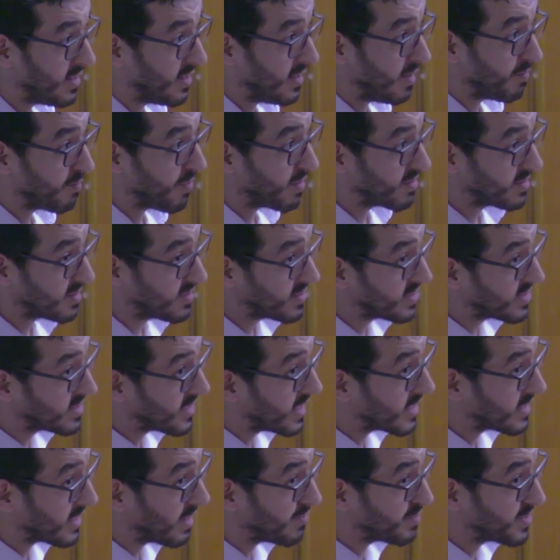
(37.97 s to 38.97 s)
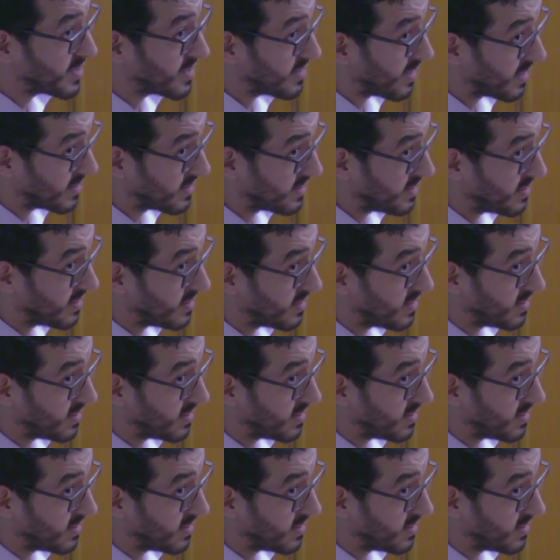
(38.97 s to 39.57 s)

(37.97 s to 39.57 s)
important startups that